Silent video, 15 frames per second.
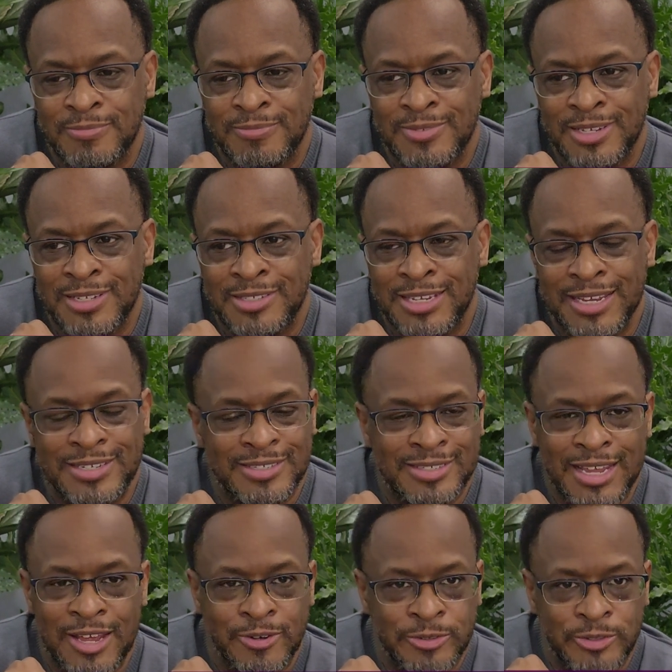
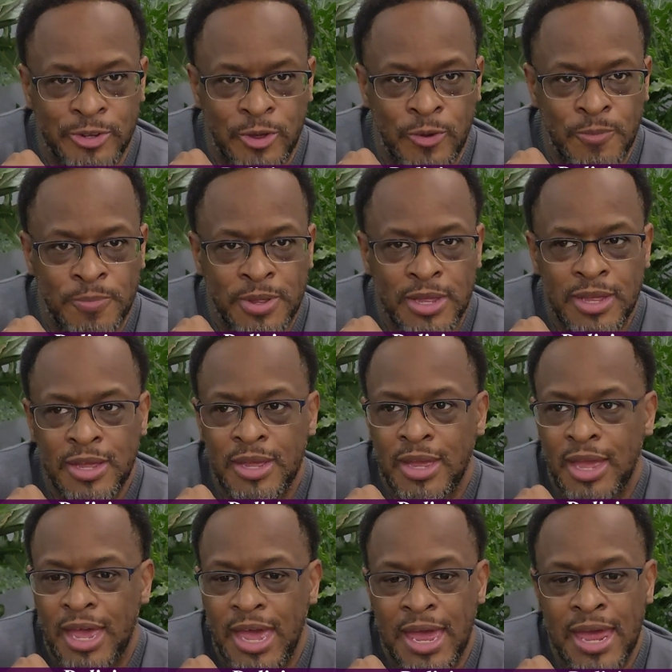insecticidal soap.
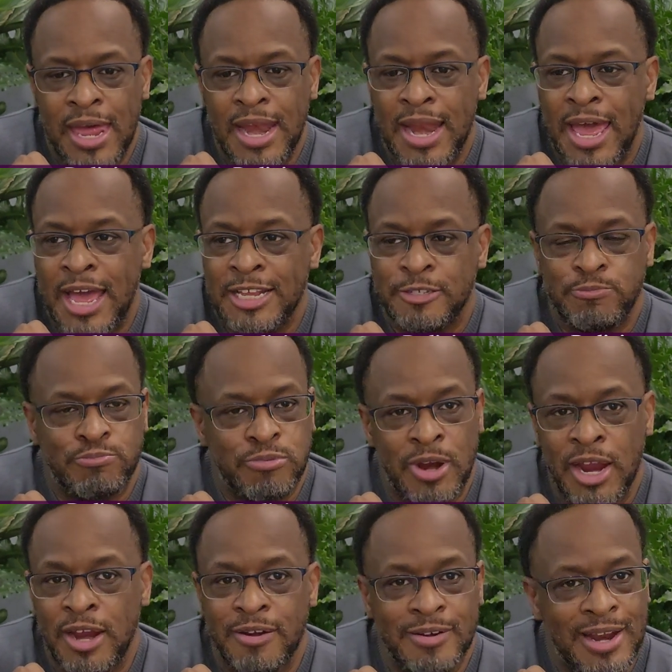and I
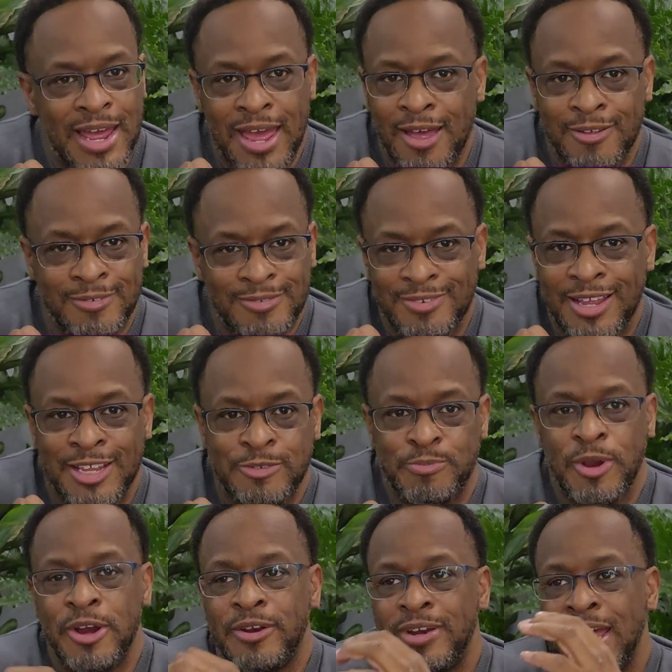sprayed her down. I
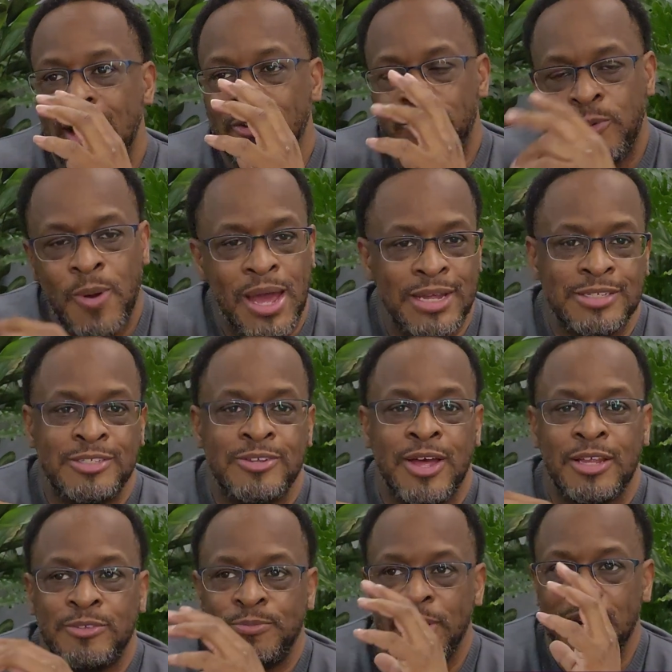sprayed her down twice. So
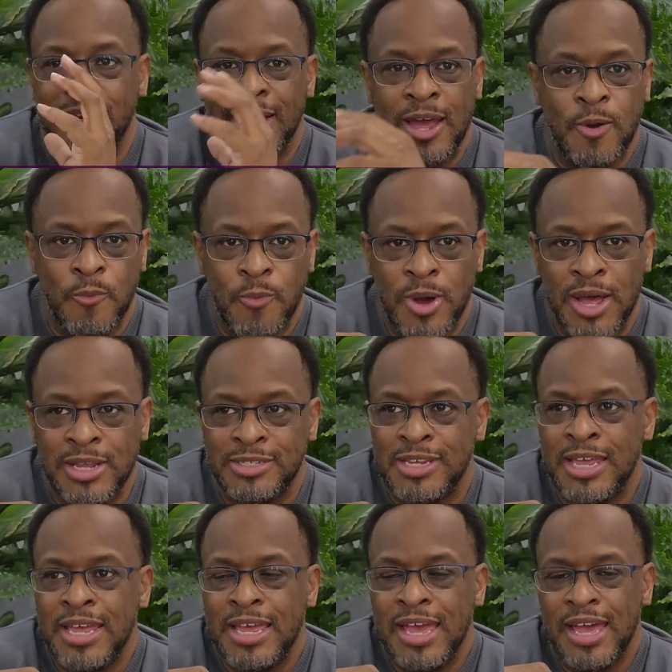I sprayed her down once
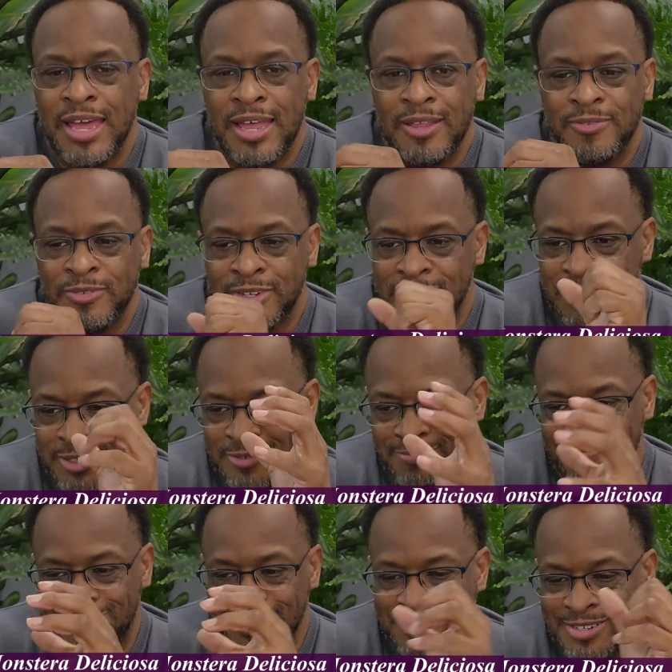and just
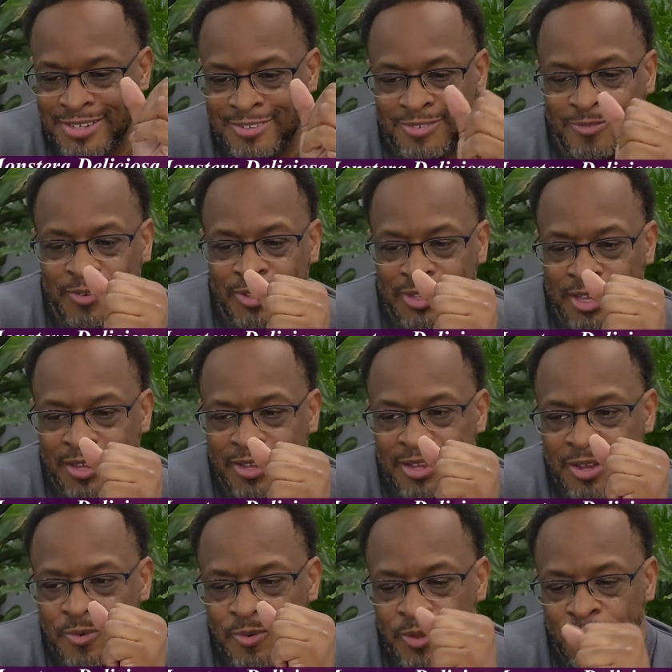with one
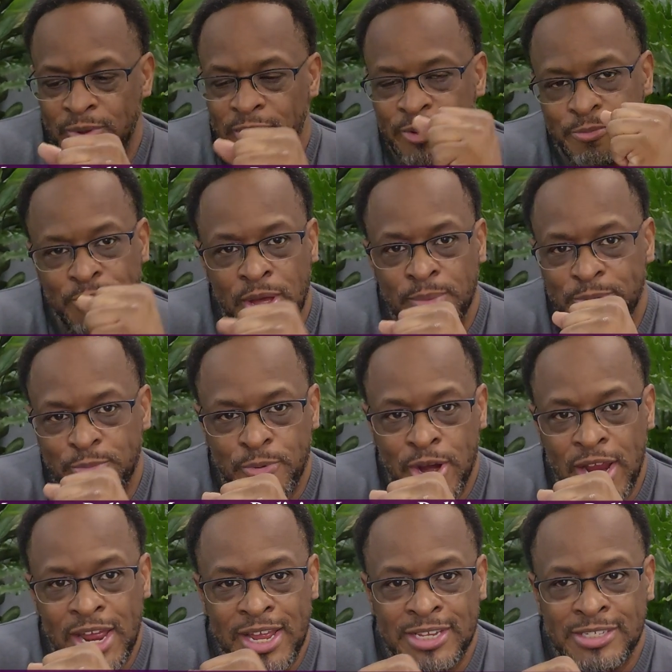of those pump
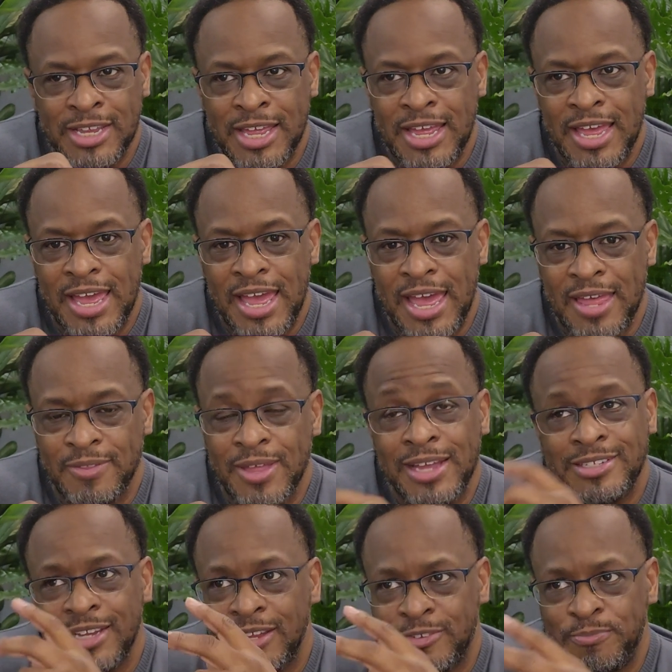sprays. And
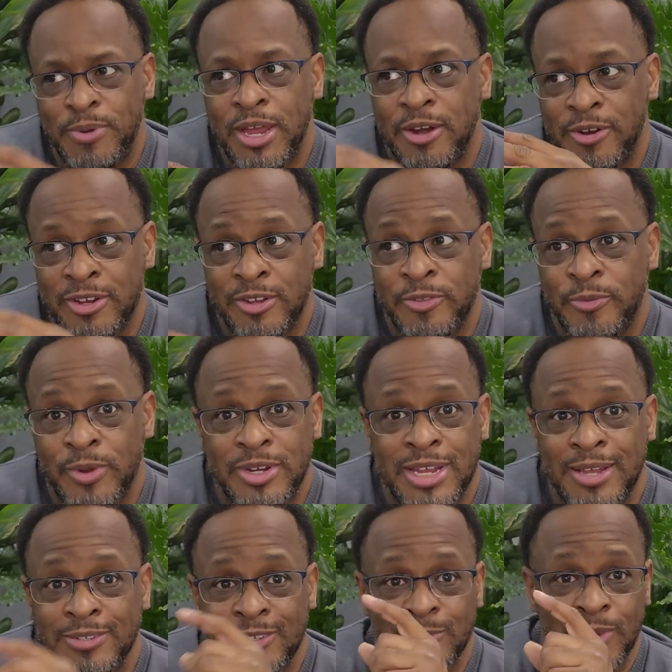actually I sprayed her down 3
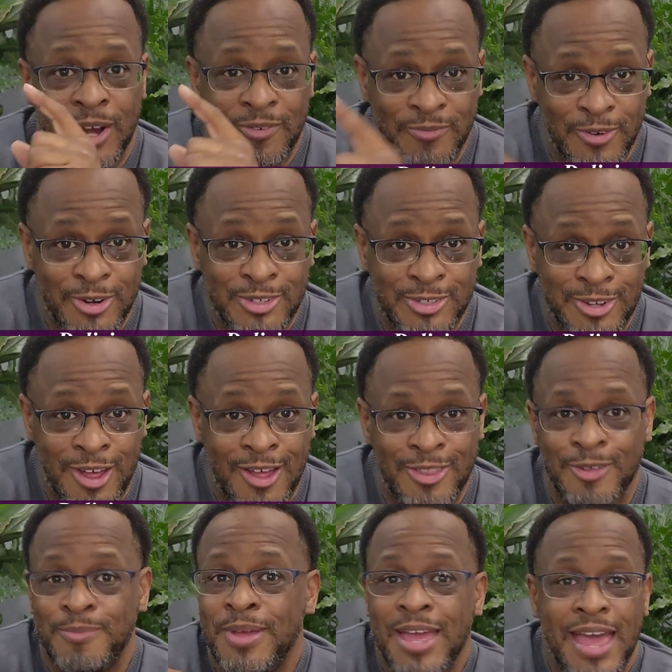times, because when I first saw
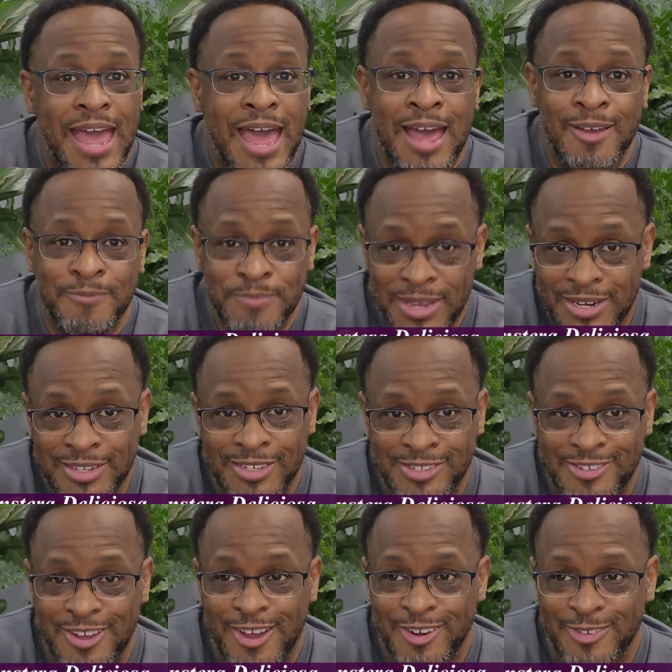them, I immediately
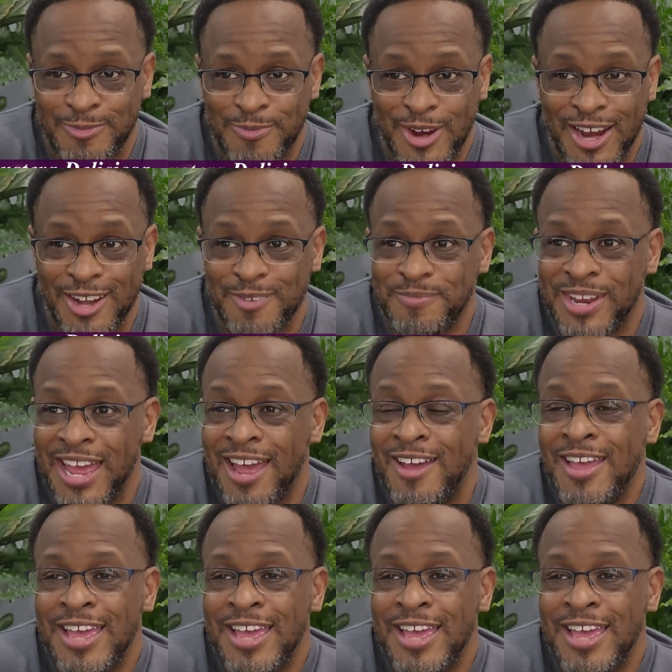started spraying them down.